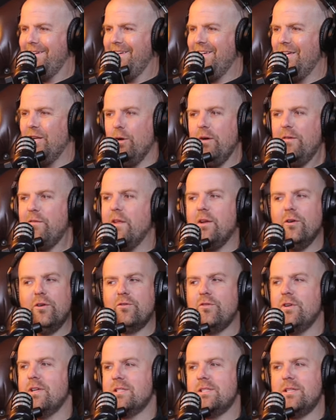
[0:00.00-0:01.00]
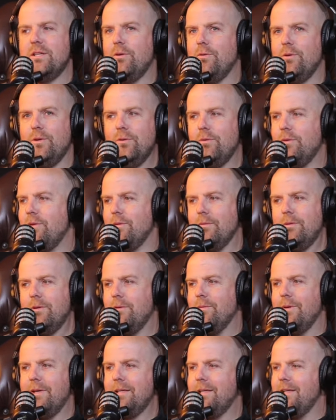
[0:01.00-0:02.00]
You know, if they don't trust you, you you,
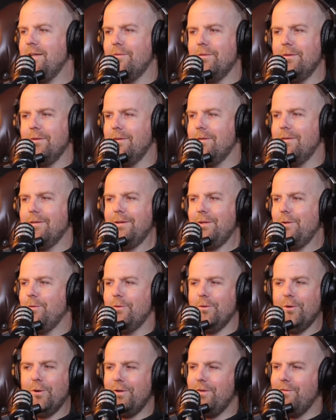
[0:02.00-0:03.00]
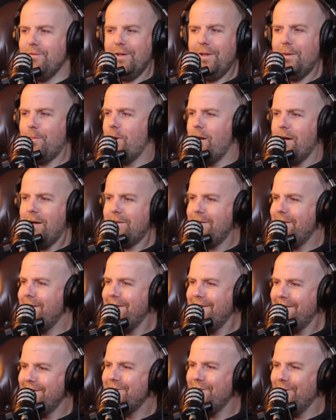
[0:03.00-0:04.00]
you ain't even you're not even at the party.
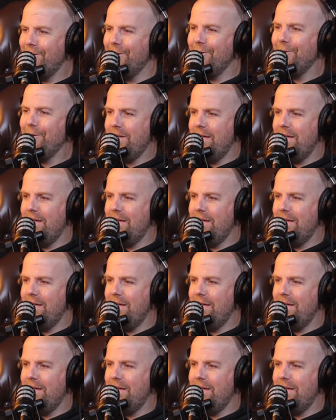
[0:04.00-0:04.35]
Yeah, you know?